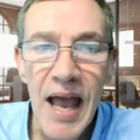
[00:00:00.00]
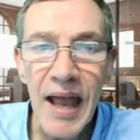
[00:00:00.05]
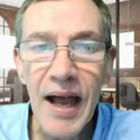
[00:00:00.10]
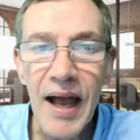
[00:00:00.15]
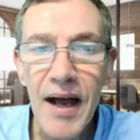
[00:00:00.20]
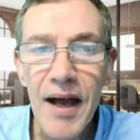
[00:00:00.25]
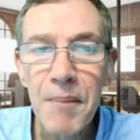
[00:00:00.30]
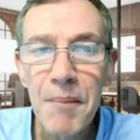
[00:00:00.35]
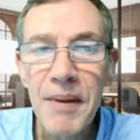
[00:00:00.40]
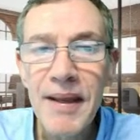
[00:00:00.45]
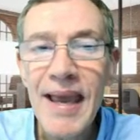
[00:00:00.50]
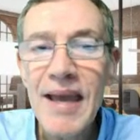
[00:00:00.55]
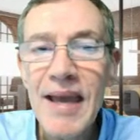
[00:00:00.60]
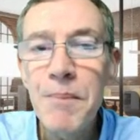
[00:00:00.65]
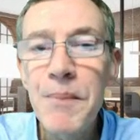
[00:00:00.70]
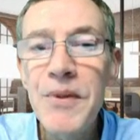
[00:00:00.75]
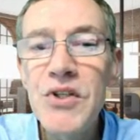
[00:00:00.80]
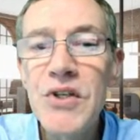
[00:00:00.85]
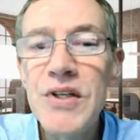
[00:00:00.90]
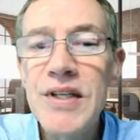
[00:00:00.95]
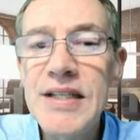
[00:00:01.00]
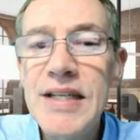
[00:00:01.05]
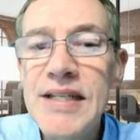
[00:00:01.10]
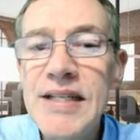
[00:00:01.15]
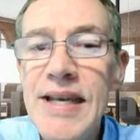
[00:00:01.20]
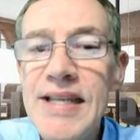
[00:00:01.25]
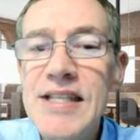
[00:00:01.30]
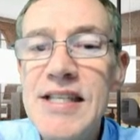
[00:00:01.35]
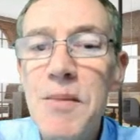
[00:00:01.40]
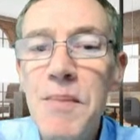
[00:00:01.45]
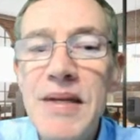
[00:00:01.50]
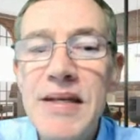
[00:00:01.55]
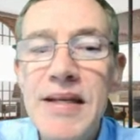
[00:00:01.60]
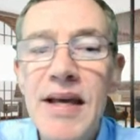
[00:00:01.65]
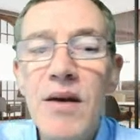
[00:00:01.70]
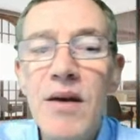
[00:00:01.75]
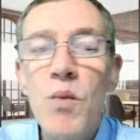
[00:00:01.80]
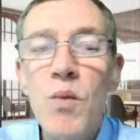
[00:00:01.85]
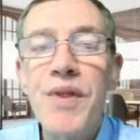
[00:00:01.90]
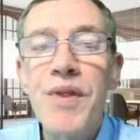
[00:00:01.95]
Can paternity testing be
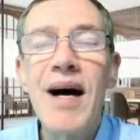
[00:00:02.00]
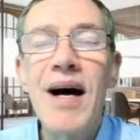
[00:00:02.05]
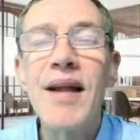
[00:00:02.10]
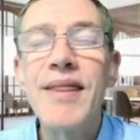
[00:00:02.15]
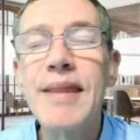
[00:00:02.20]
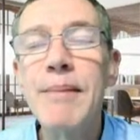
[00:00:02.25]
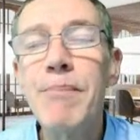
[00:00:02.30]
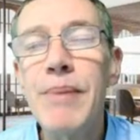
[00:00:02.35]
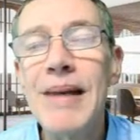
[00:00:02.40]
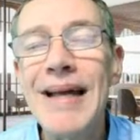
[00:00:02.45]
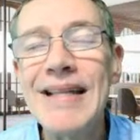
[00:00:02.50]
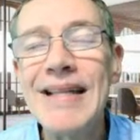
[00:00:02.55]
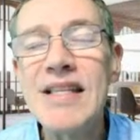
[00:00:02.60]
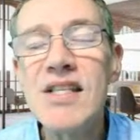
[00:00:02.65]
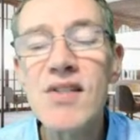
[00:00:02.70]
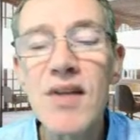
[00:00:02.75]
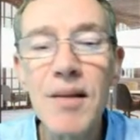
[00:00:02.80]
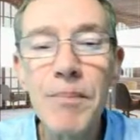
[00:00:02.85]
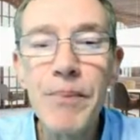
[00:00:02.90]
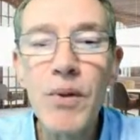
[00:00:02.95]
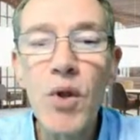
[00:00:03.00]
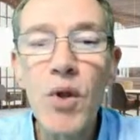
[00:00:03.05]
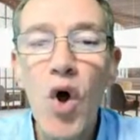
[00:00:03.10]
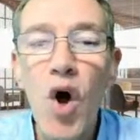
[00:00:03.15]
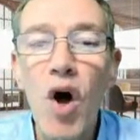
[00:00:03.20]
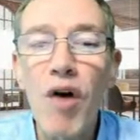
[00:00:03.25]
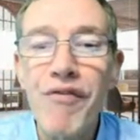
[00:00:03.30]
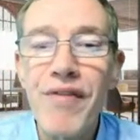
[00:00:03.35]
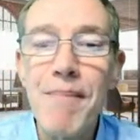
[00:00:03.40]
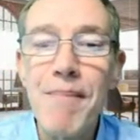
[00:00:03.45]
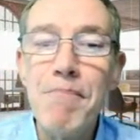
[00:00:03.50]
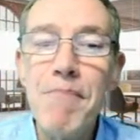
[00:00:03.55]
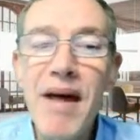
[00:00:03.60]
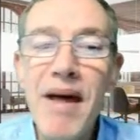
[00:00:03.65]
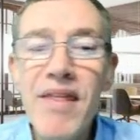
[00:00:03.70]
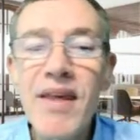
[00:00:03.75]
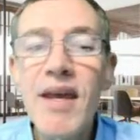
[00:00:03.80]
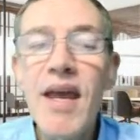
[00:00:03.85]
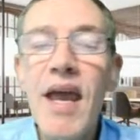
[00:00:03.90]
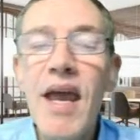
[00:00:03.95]
done without the blood sample of the
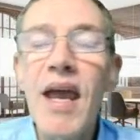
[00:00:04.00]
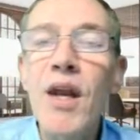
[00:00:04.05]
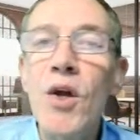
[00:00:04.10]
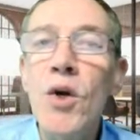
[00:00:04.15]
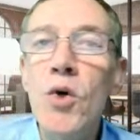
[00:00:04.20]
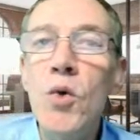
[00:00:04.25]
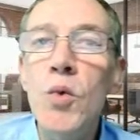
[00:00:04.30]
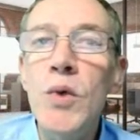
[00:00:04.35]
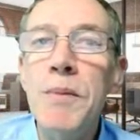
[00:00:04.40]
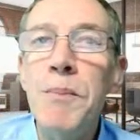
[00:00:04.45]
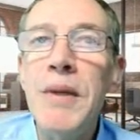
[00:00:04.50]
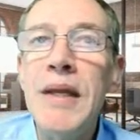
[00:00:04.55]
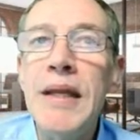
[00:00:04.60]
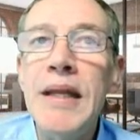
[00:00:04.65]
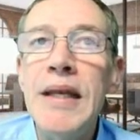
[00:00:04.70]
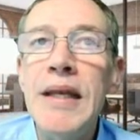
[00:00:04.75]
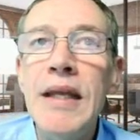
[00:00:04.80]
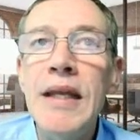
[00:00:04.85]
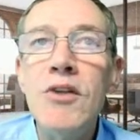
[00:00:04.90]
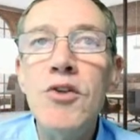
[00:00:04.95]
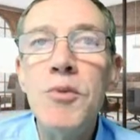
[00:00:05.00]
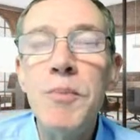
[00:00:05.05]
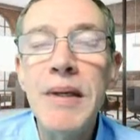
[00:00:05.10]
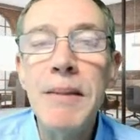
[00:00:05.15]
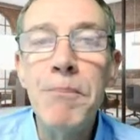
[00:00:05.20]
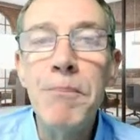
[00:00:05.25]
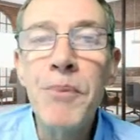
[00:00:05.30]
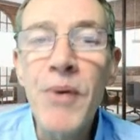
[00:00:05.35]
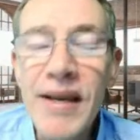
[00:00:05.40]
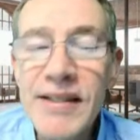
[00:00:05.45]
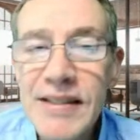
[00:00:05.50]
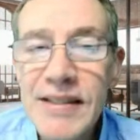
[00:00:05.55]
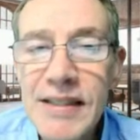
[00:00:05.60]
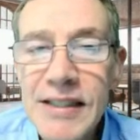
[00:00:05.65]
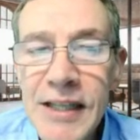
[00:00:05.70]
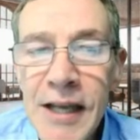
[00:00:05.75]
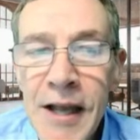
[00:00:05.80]
mother, and who would need to be present?